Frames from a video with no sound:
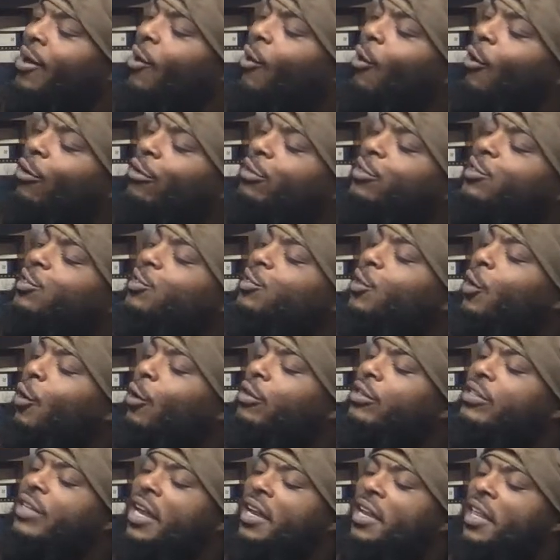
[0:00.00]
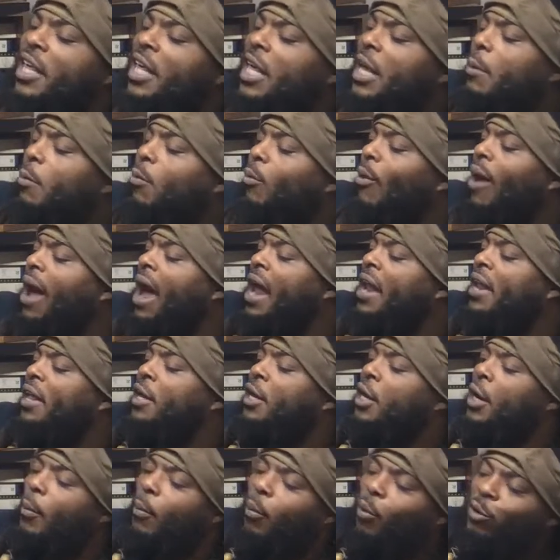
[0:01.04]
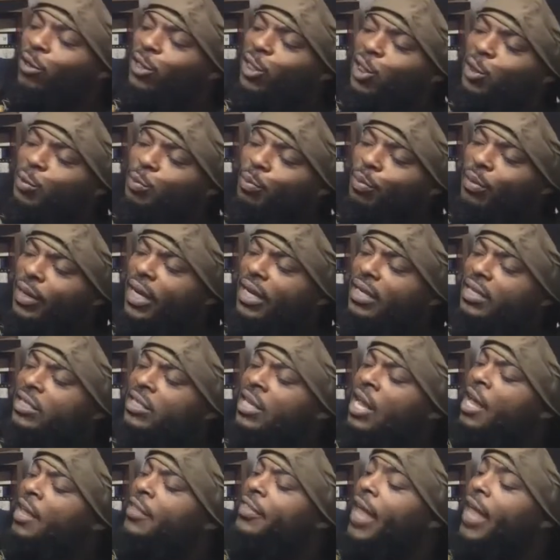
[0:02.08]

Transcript: or skirts that keep riding up or splits